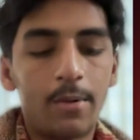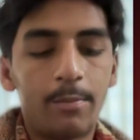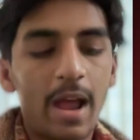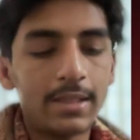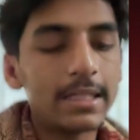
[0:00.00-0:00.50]

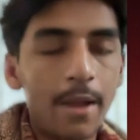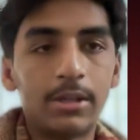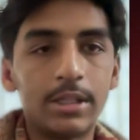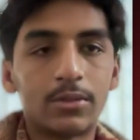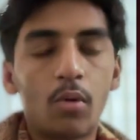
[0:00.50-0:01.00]
but his
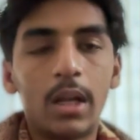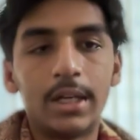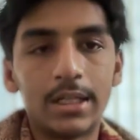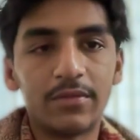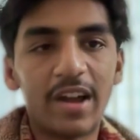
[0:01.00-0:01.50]
quality is
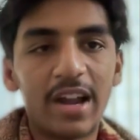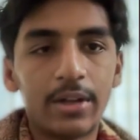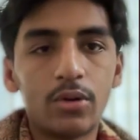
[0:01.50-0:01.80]
very good.